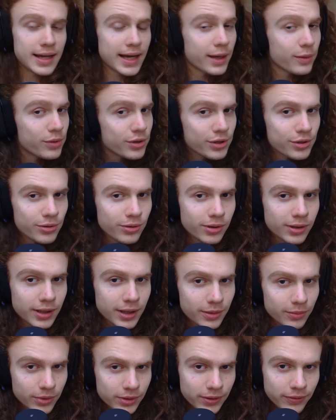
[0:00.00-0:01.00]
I wish you all
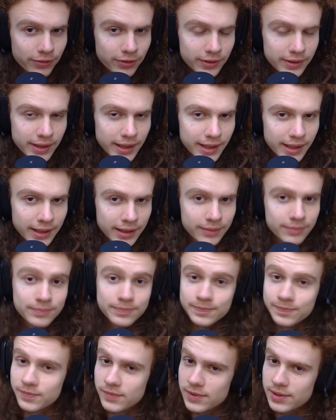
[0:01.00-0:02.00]
a wonderful day,
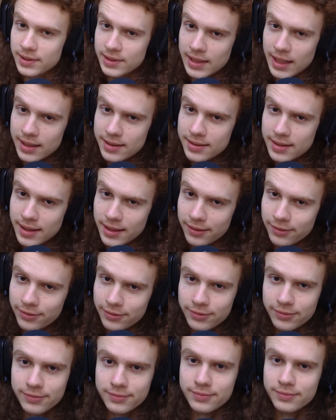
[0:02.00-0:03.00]
stay
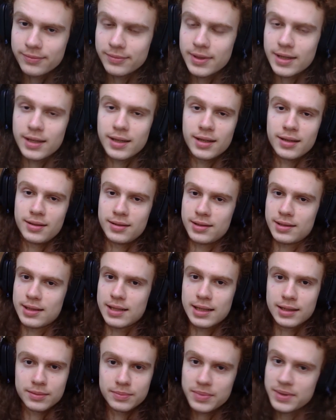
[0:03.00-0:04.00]
safe, and
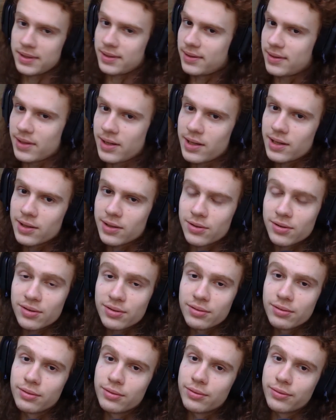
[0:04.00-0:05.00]
I'll be seeing
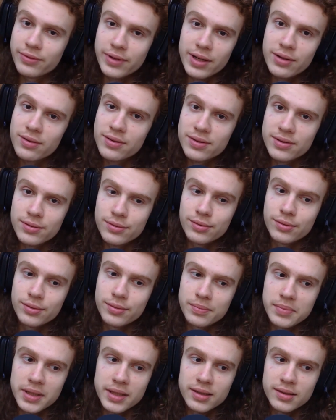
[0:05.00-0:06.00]
you very
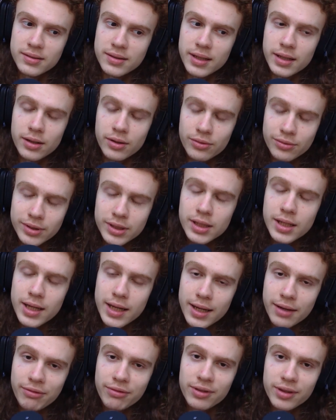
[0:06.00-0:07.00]
soon because I really
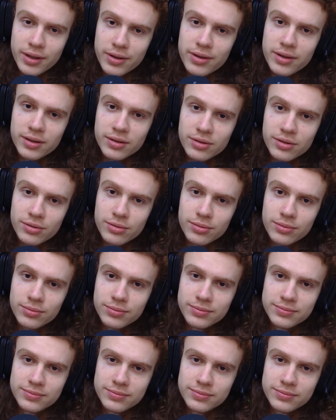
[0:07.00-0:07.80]
have nothing to do.